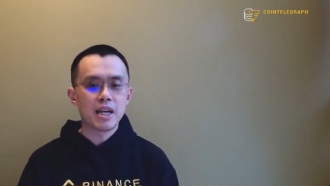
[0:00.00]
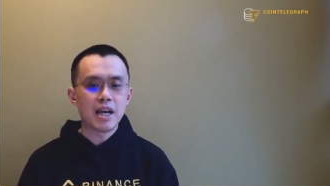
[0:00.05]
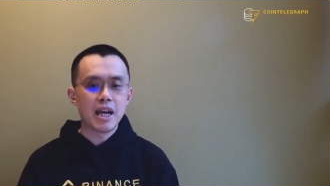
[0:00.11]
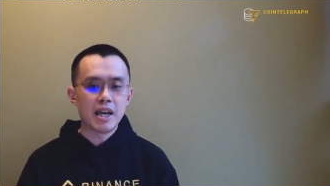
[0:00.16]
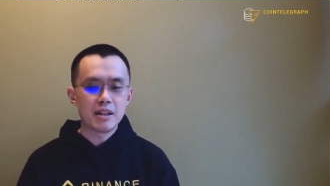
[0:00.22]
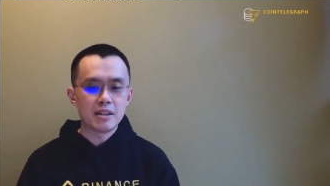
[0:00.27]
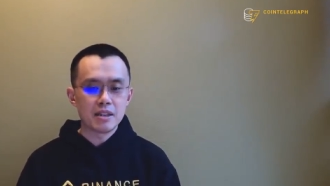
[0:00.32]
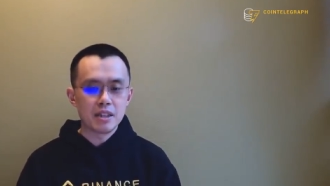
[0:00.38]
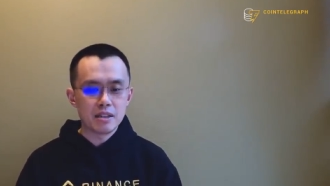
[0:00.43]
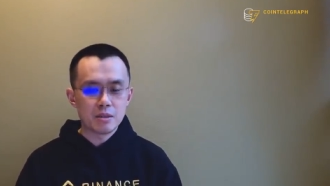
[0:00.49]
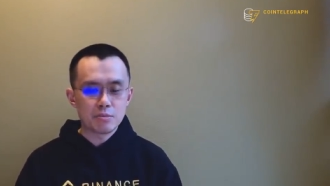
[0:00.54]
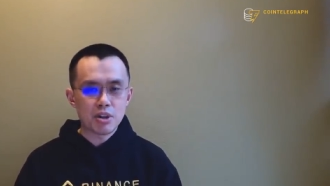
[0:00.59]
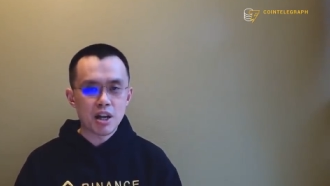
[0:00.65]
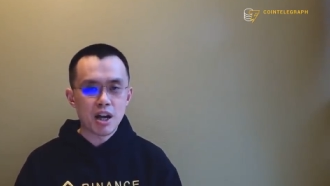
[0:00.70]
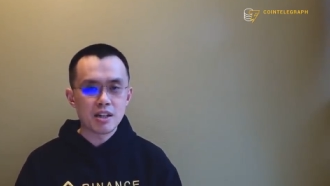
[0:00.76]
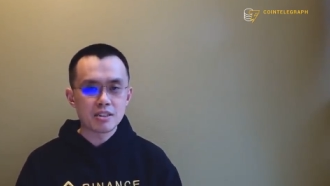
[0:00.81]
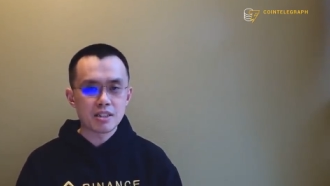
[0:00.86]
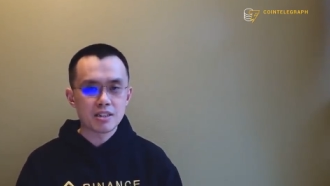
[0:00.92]
And in the
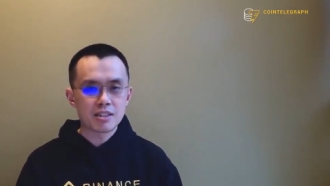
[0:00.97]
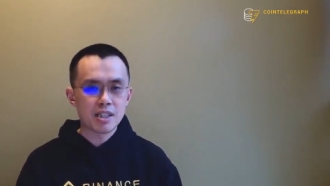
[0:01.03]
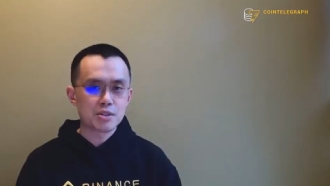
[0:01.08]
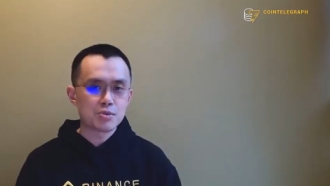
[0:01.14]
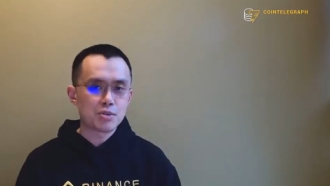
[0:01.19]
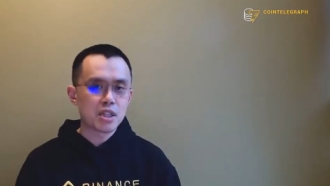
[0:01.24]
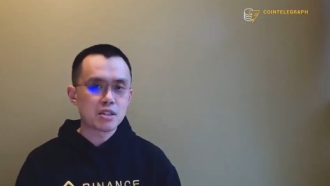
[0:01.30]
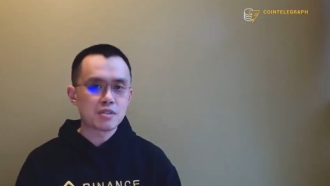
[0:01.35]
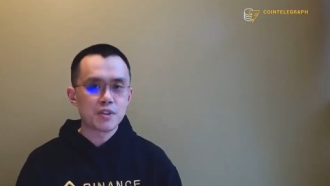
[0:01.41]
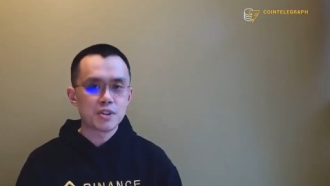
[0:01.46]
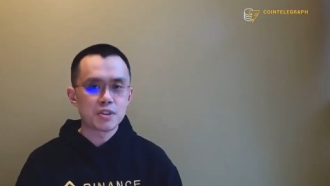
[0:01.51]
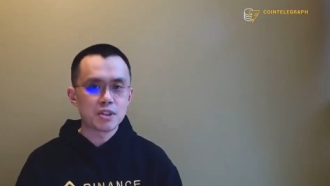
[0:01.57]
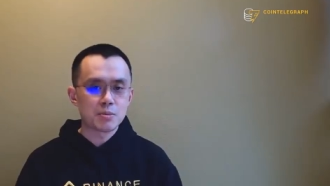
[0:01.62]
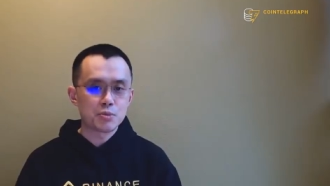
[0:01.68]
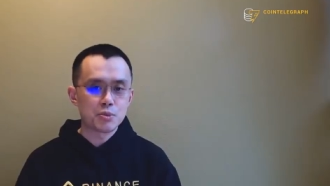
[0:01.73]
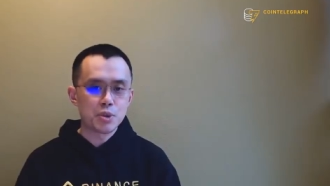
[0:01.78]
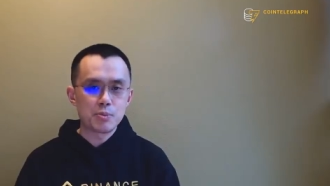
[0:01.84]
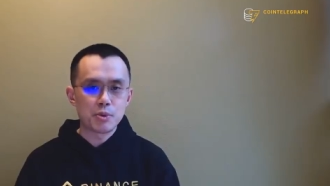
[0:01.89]
process, he transferred
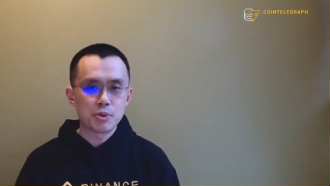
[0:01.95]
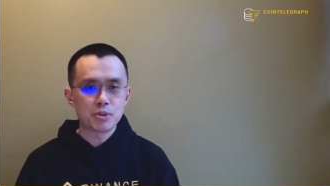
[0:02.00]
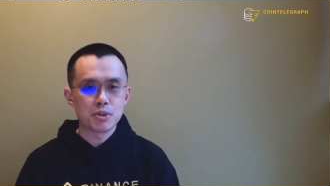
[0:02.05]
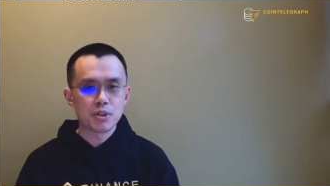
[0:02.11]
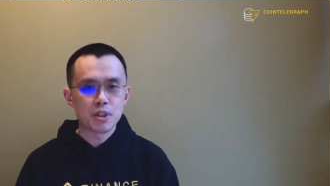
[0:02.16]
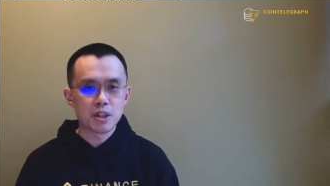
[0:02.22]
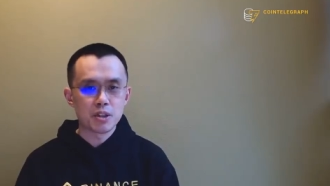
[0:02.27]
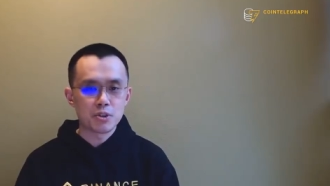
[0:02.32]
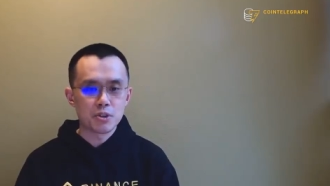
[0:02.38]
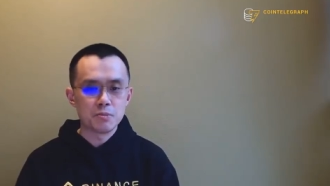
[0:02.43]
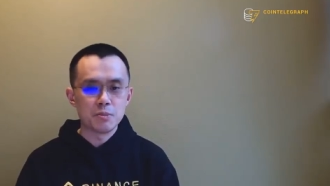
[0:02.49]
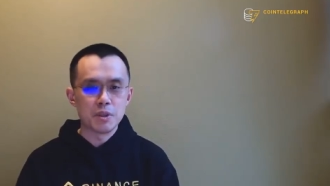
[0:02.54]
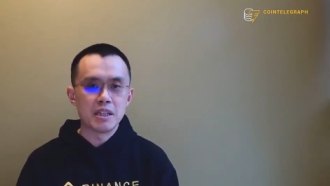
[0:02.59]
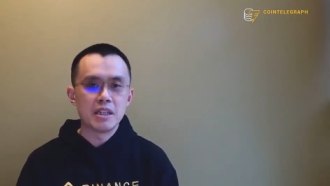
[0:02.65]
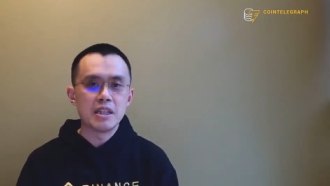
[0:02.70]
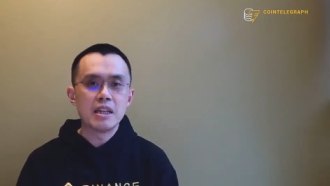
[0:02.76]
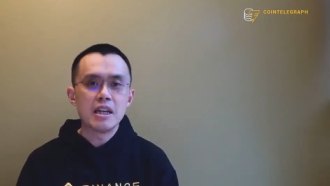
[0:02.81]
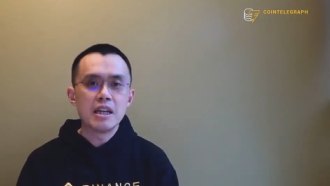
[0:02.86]
some Ripple uh, to
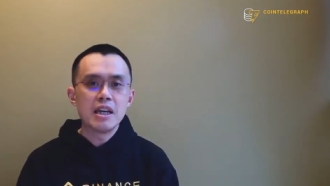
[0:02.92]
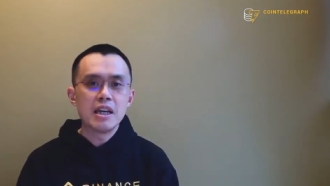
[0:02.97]
me.